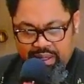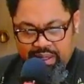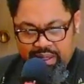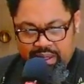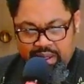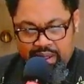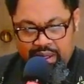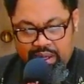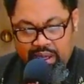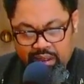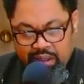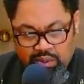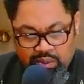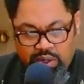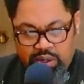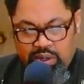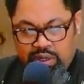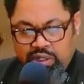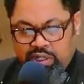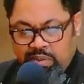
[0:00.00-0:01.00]
In other
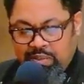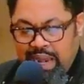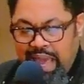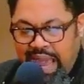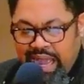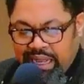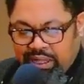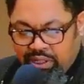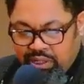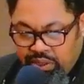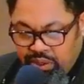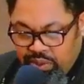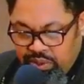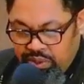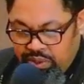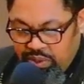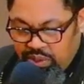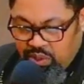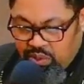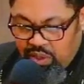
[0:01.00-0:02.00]
words, black
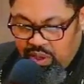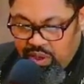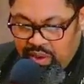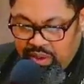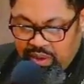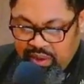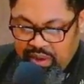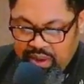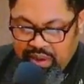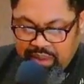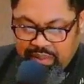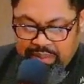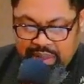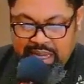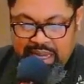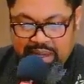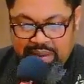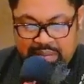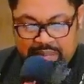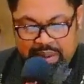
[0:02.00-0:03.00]
students were
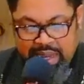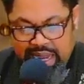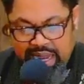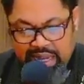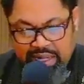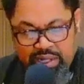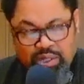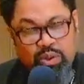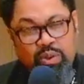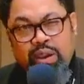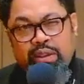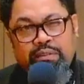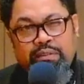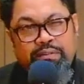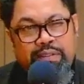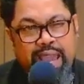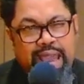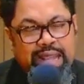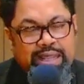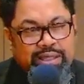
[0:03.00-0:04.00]
being made to
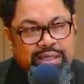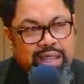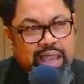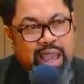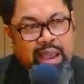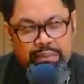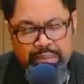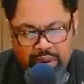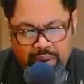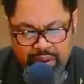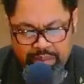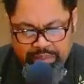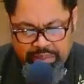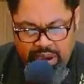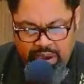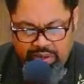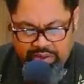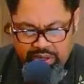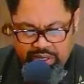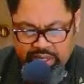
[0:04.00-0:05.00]
advance
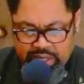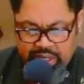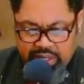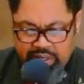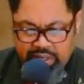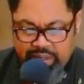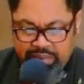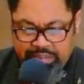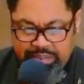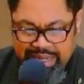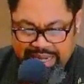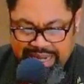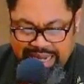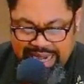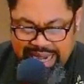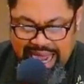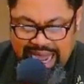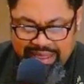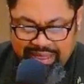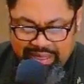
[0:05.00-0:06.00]
America, but
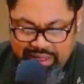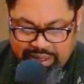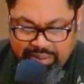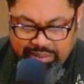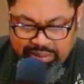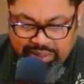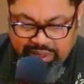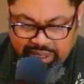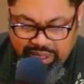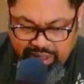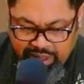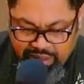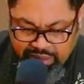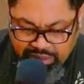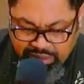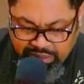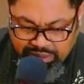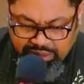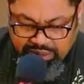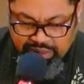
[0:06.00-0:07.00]
not
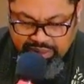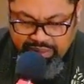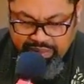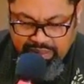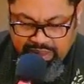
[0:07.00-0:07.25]
themselves